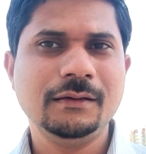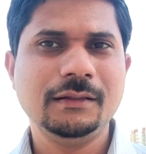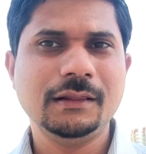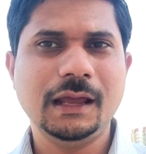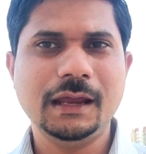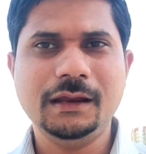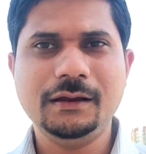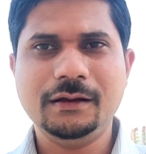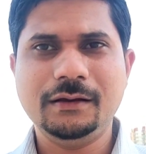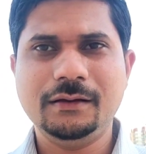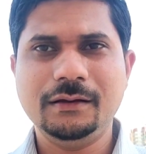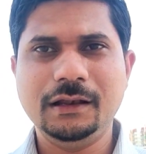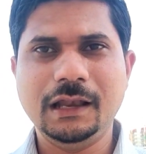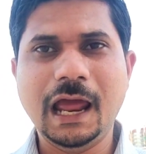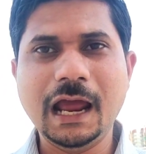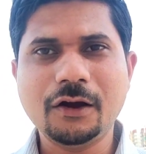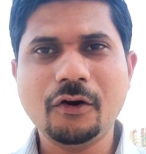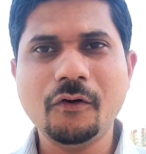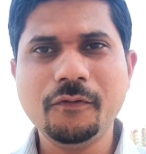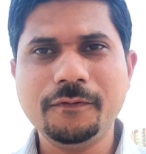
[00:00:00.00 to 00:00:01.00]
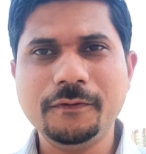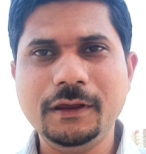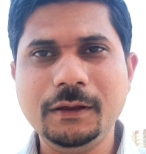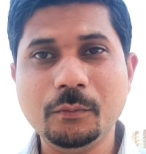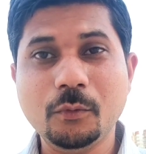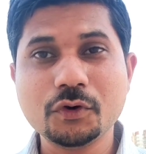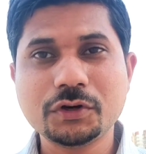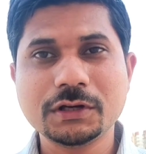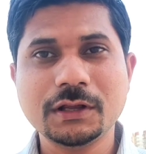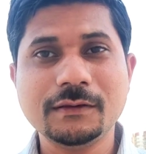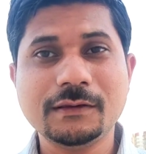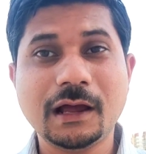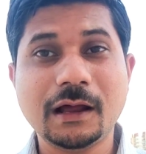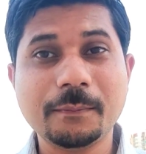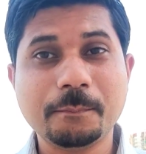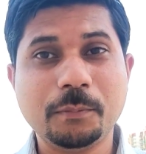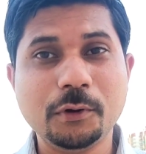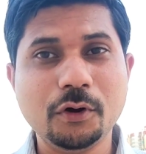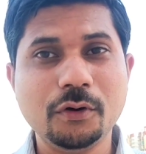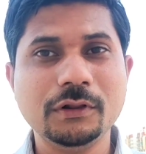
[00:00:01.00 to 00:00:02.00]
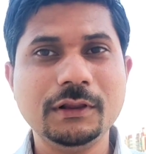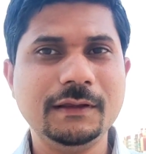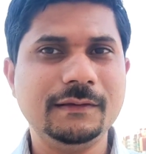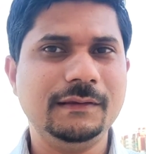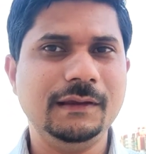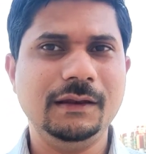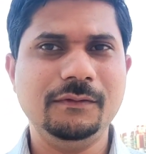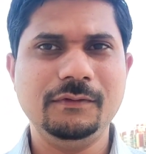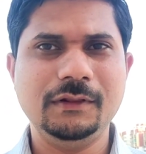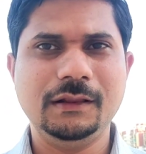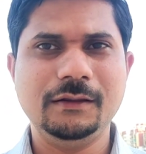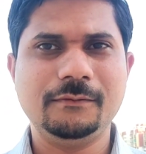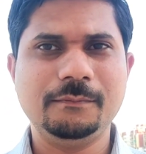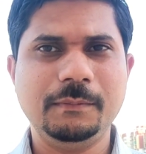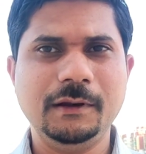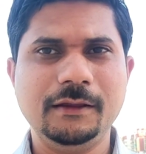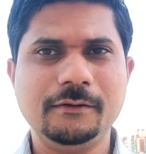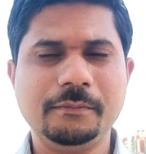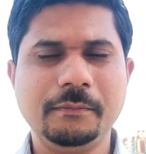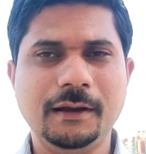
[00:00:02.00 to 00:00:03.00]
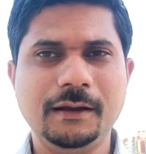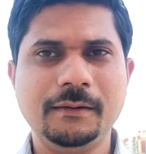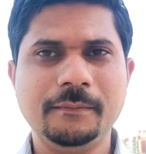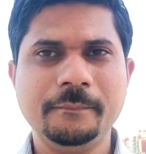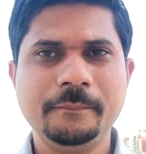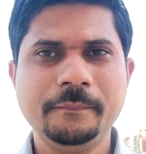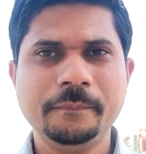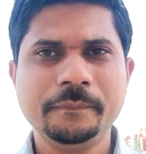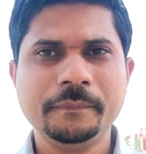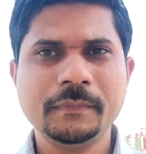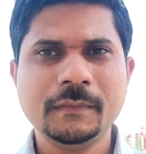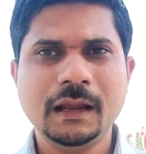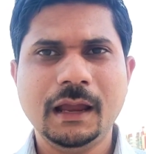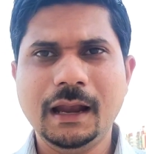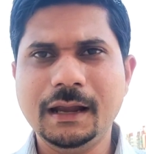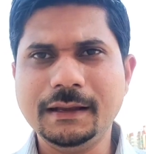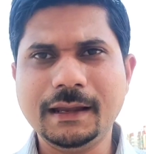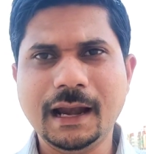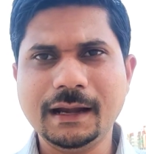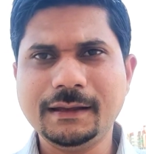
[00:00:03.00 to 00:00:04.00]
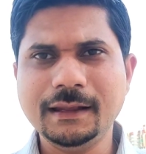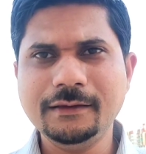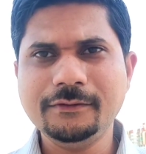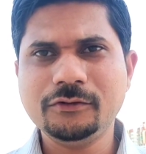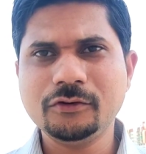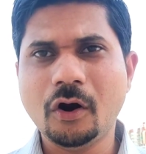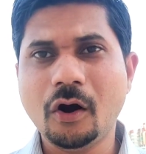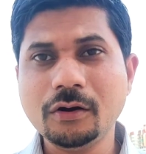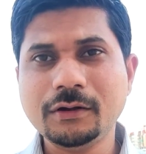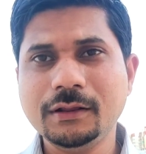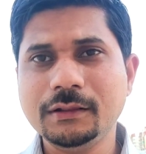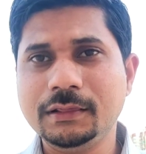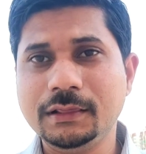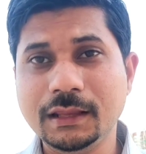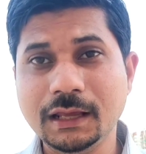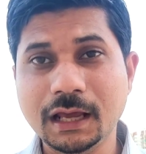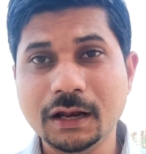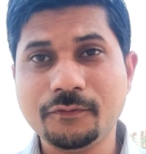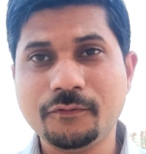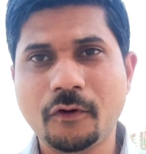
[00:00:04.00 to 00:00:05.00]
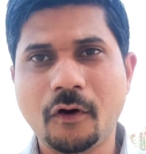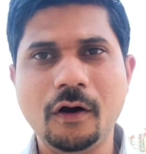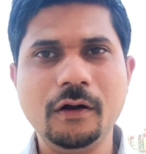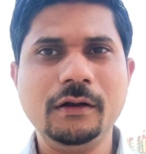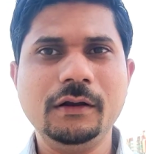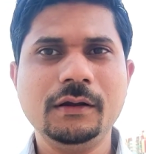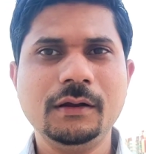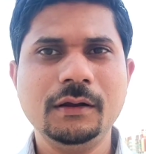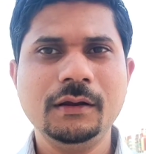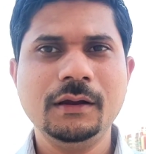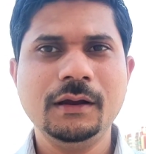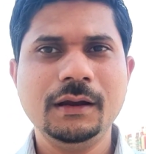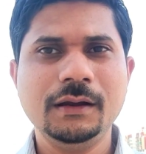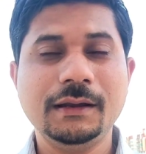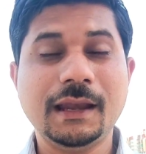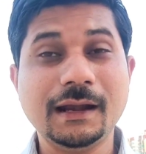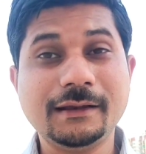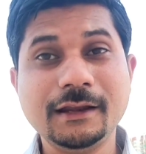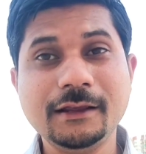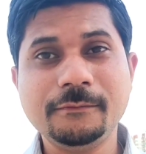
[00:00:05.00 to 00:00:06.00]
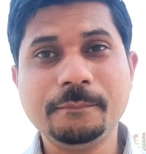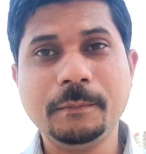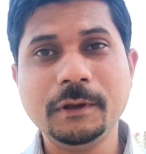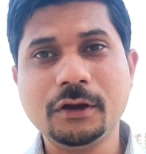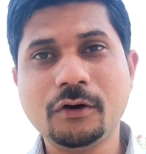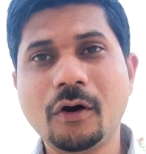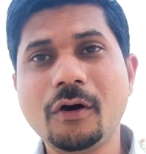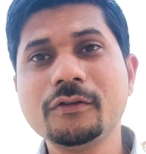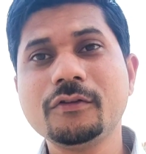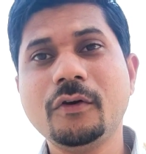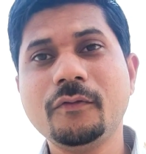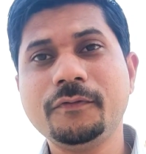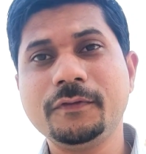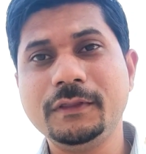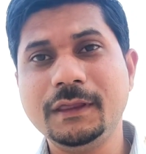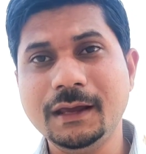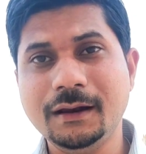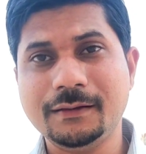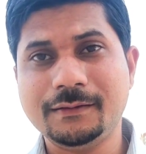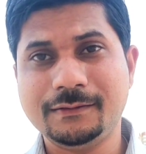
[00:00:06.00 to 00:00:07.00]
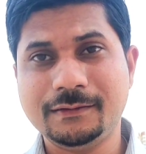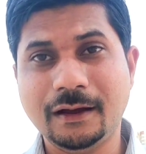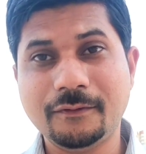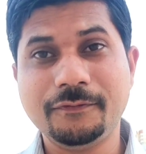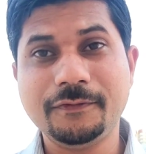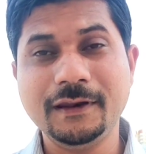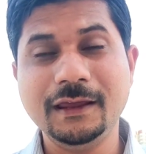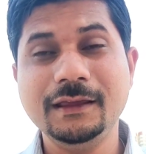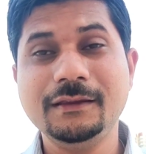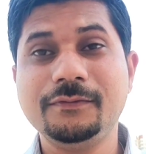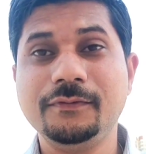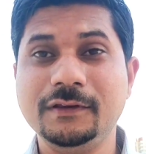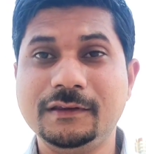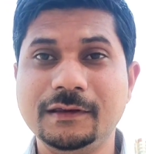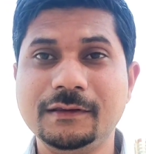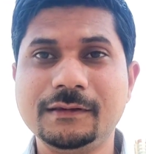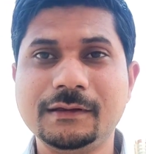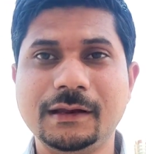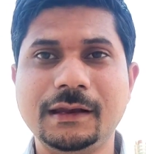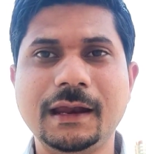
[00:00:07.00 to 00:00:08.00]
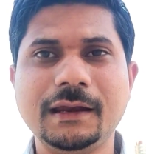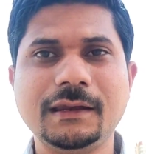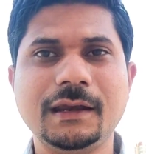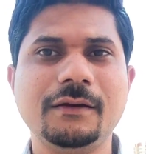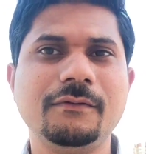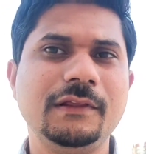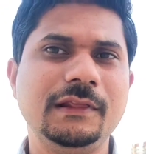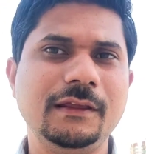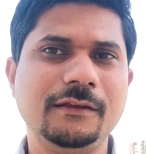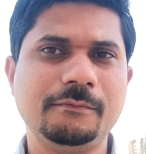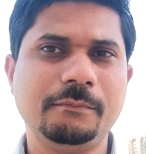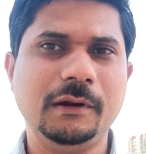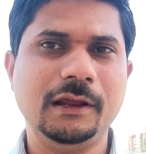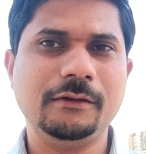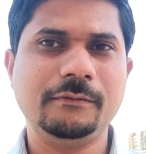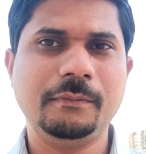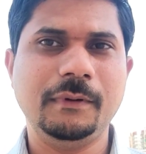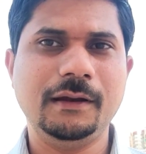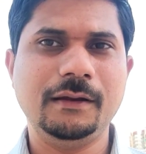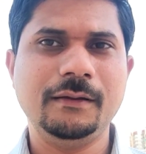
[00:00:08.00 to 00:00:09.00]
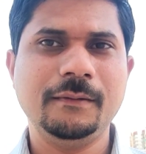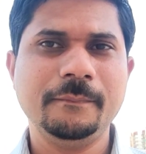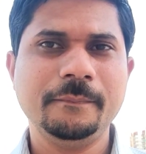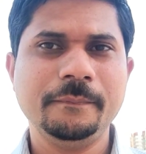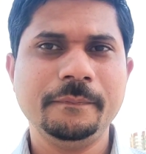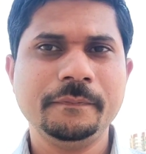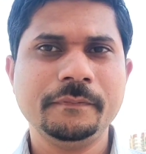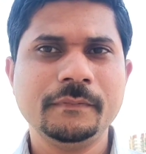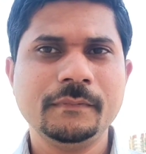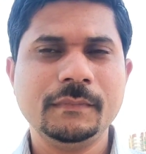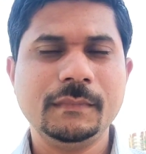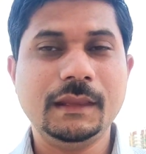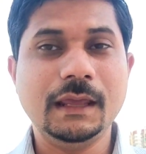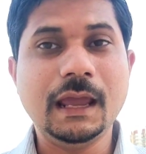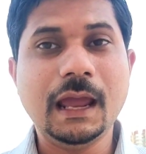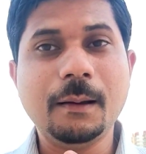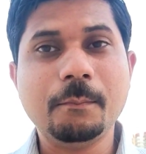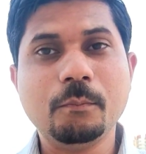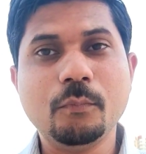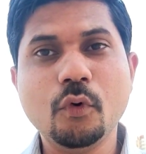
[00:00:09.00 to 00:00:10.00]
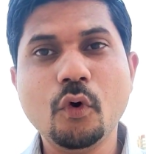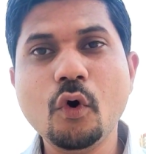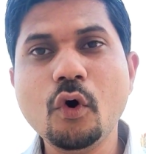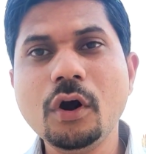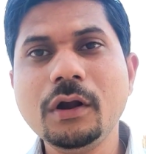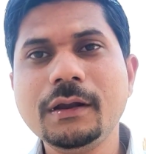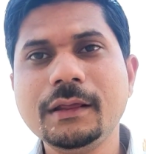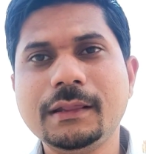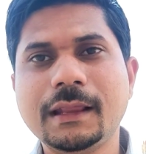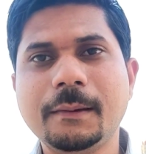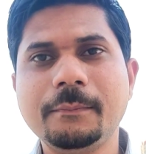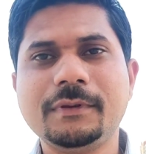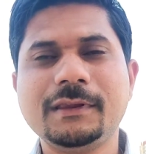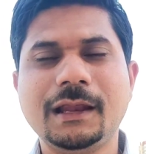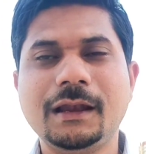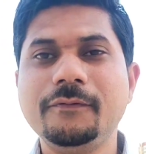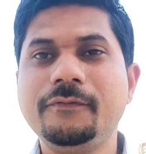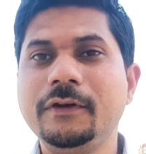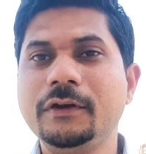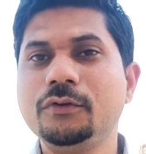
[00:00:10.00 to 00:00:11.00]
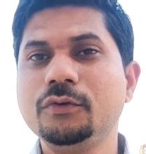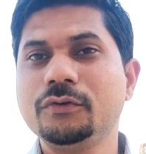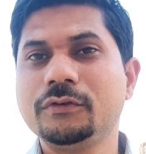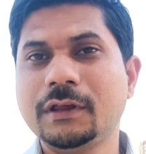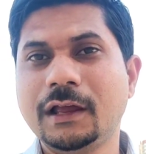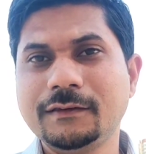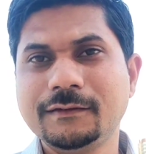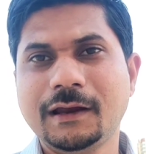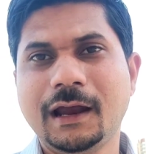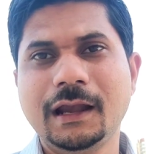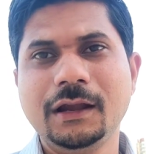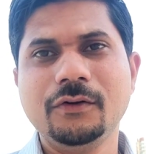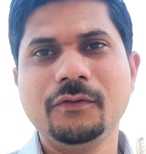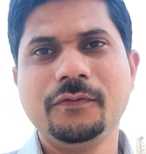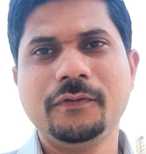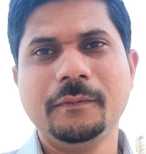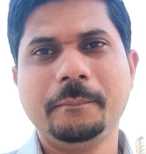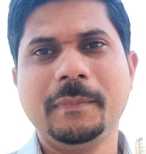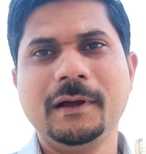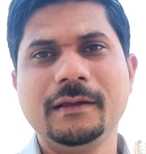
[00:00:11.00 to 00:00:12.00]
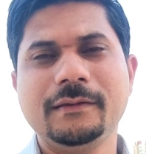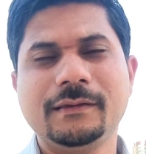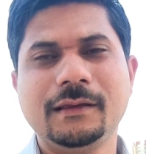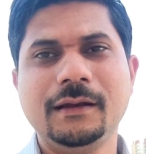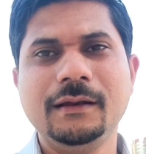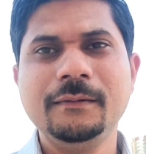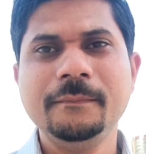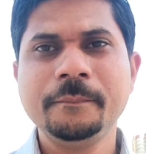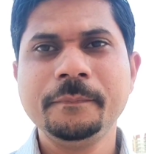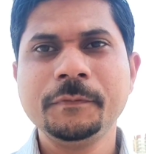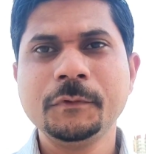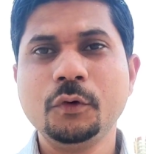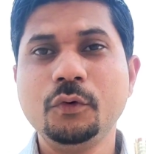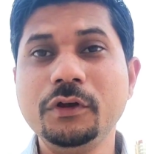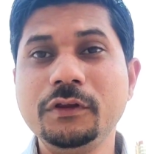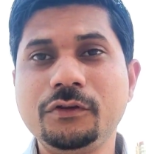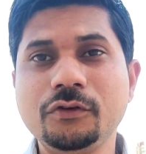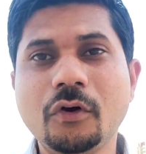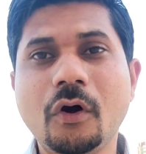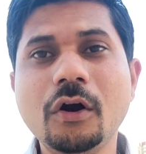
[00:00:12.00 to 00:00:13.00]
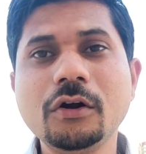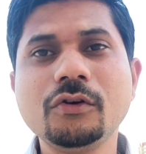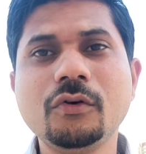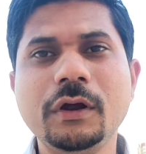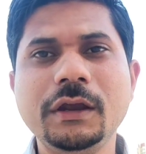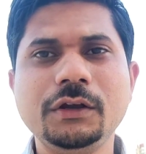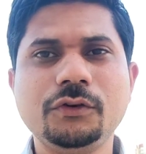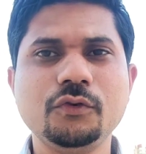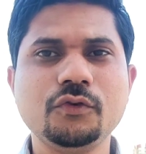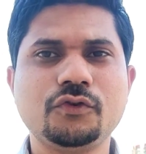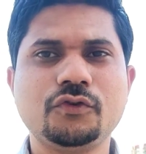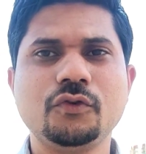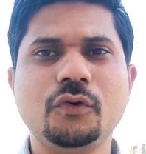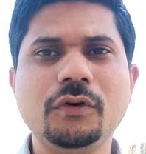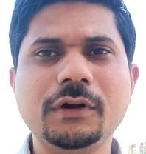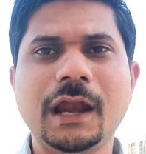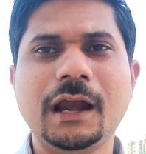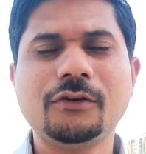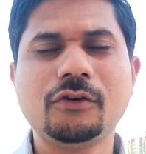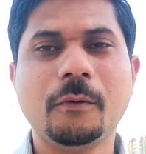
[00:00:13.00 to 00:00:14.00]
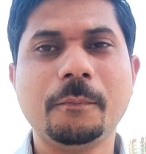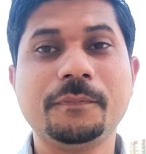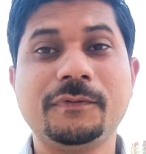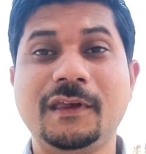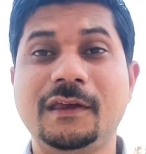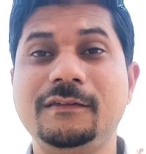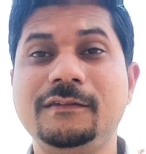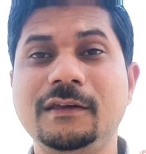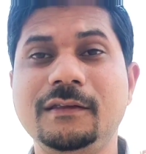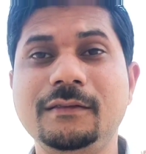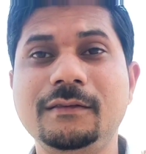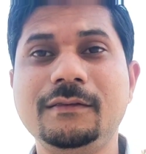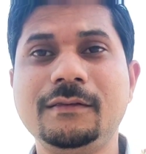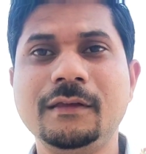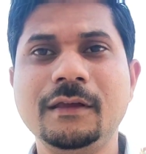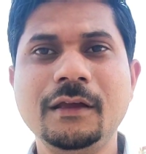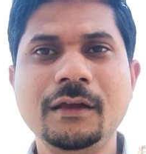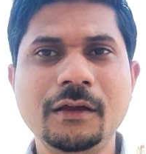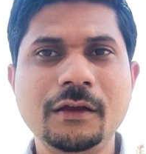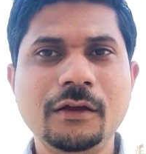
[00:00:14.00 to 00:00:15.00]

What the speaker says: like lack of emotions are purely seen with this placement. And that is not their fault. That is because of their sufferings which is connected with this placement. They have molded themselves into such kind of a person who is not going to show that obsessions,